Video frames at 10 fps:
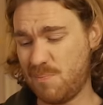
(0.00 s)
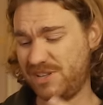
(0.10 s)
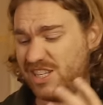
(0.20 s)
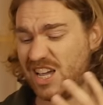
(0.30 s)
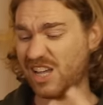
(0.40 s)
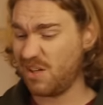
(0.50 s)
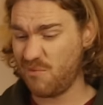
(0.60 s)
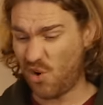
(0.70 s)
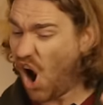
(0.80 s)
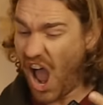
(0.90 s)
not particularly
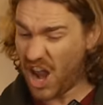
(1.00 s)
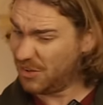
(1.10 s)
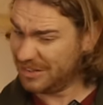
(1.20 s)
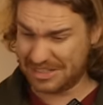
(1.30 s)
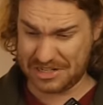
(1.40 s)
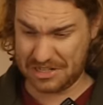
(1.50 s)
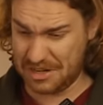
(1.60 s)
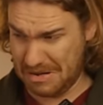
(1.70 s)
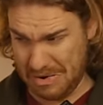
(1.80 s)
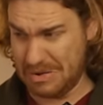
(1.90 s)
varietal. It's just
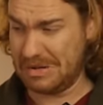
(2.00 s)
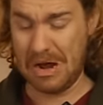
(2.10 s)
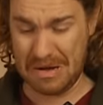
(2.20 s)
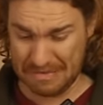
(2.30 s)
a good kind